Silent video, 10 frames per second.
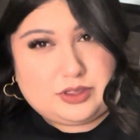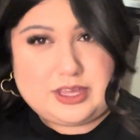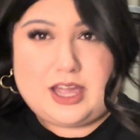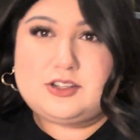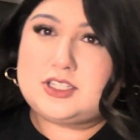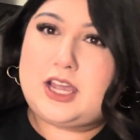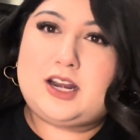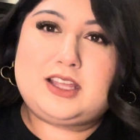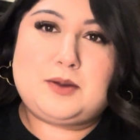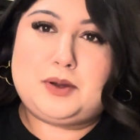that just
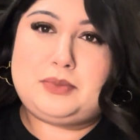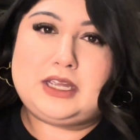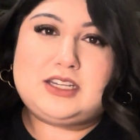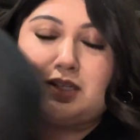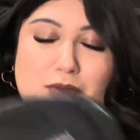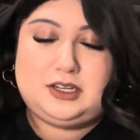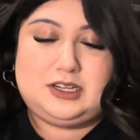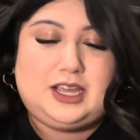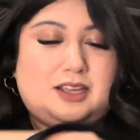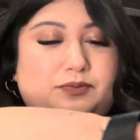kind of like bumping into me all
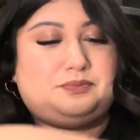day.